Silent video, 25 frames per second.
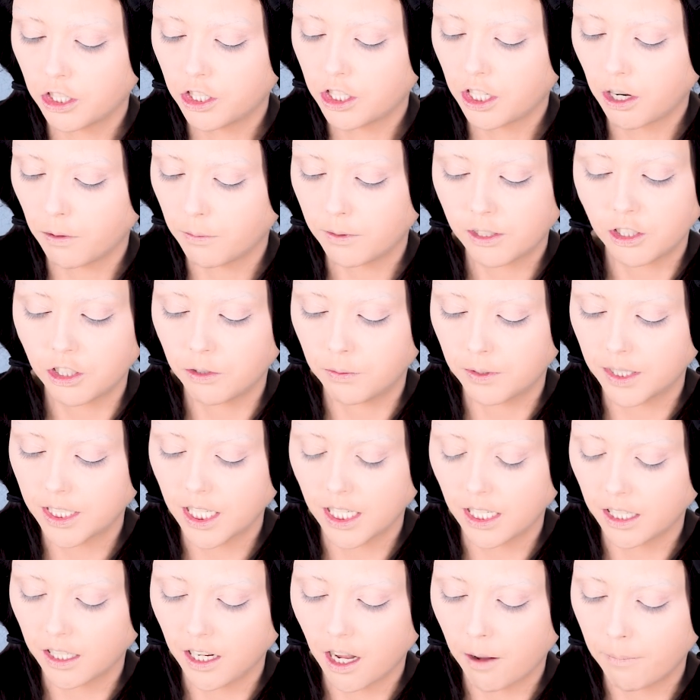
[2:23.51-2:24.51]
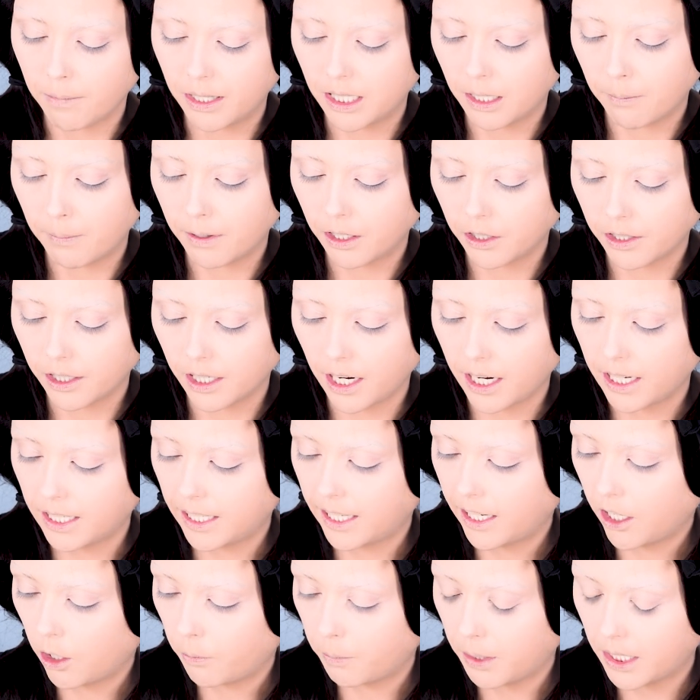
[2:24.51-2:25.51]
she was she was going to come in the middle of the night
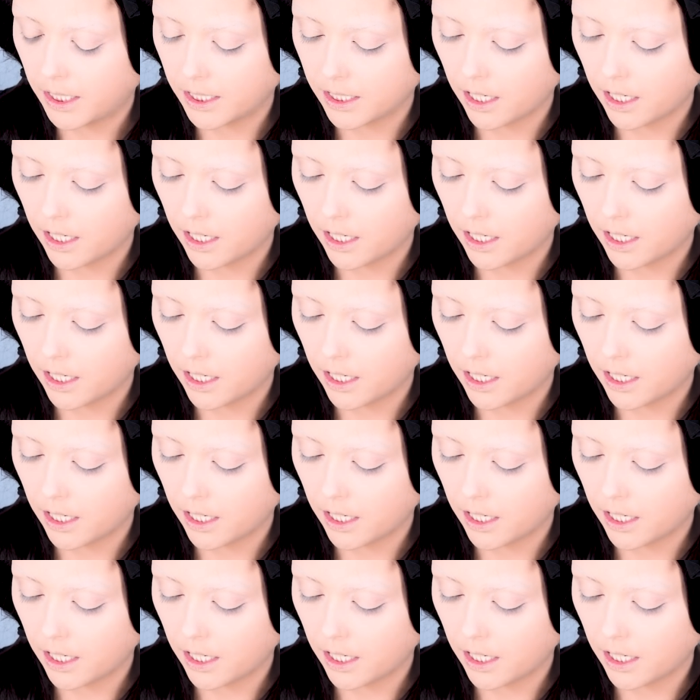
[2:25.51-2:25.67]
and kill me.